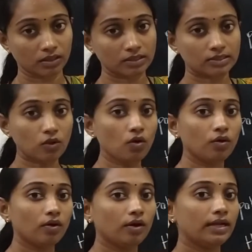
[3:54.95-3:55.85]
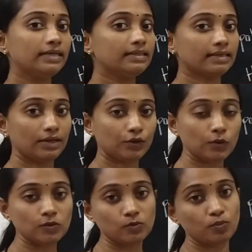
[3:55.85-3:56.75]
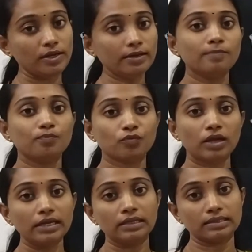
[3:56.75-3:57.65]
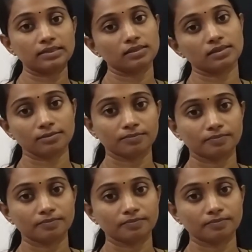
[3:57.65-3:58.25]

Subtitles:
So its rate of speed increases.